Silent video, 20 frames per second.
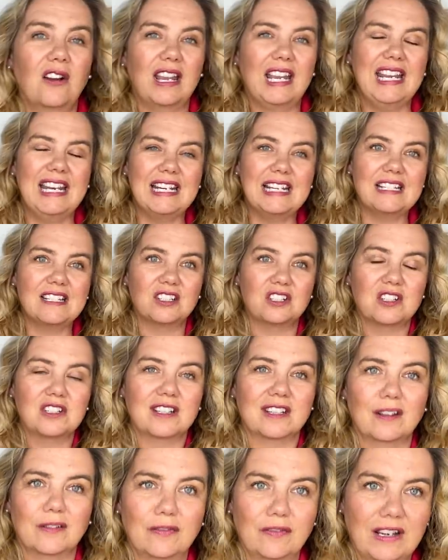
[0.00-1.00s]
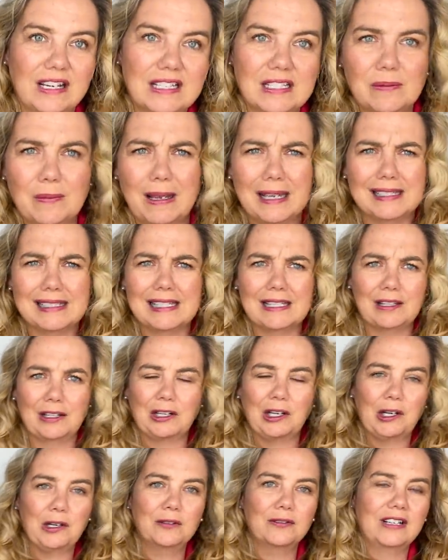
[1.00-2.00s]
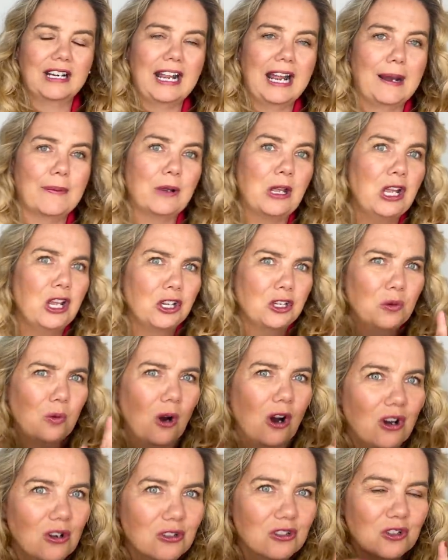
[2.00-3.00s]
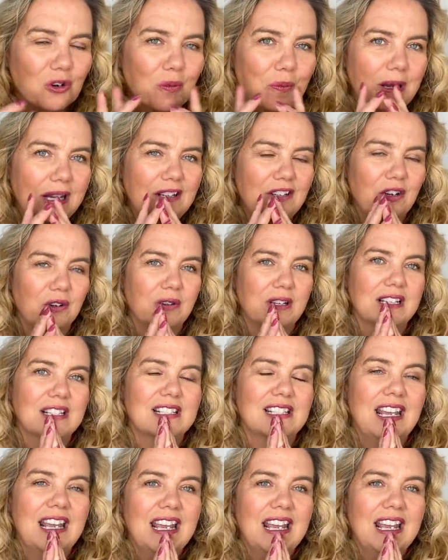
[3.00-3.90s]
Okay, in addition to the face masks and the COVID app, you also may notice